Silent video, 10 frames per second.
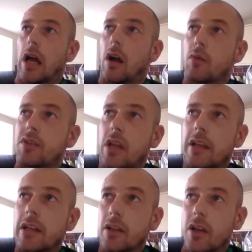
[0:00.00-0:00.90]
I would
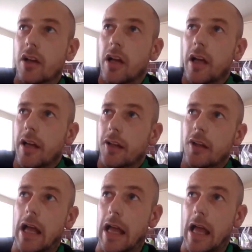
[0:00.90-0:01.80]
certainly look at,
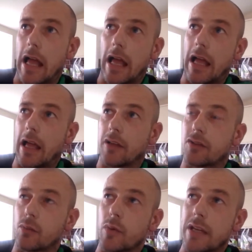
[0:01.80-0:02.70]

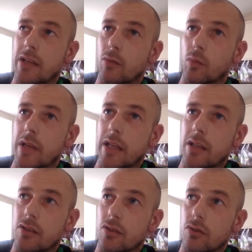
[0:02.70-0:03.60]
so
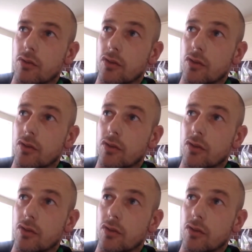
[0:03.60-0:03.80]
we do